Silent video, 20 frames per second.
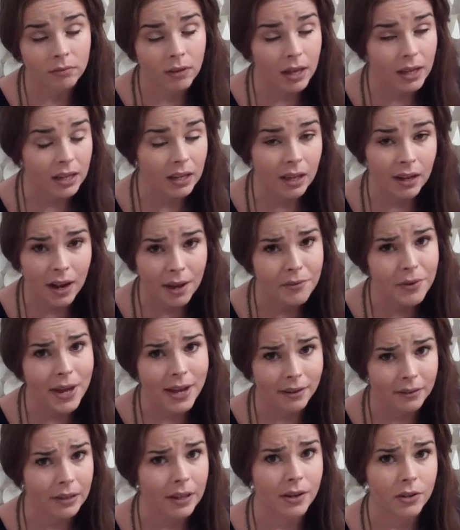like, and I've
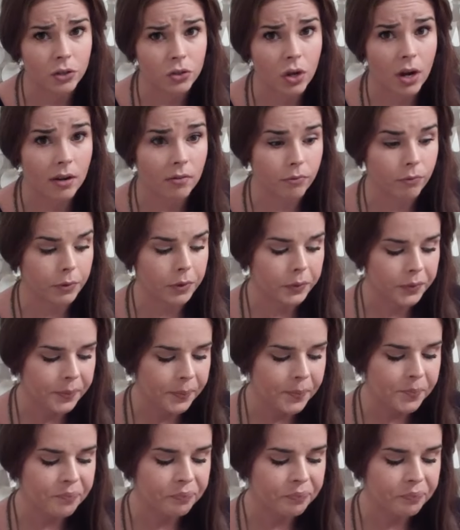had a lot of dried fruit.